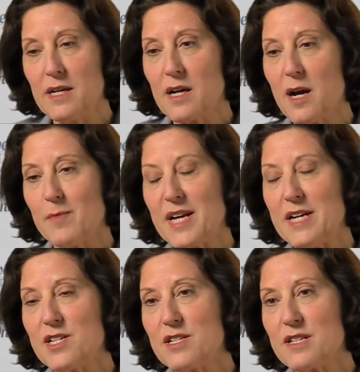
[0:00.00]

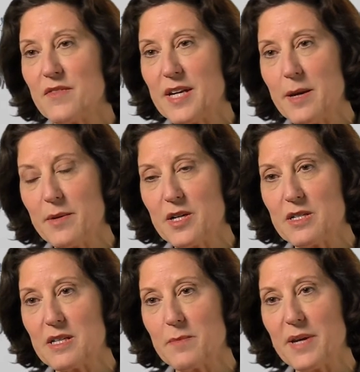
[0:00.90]
combinations of
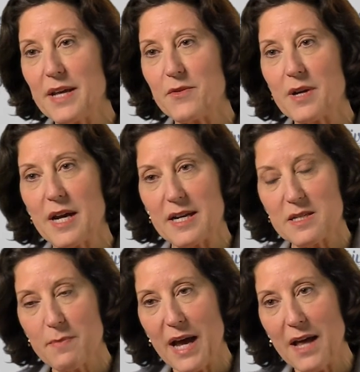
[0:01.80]
inhibitors in the PI3
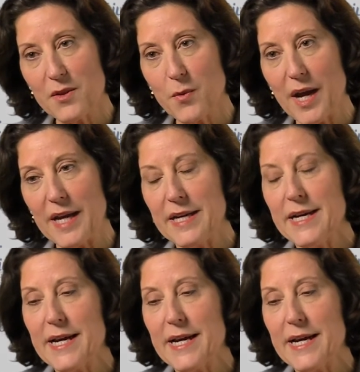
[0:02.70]
kinase pathway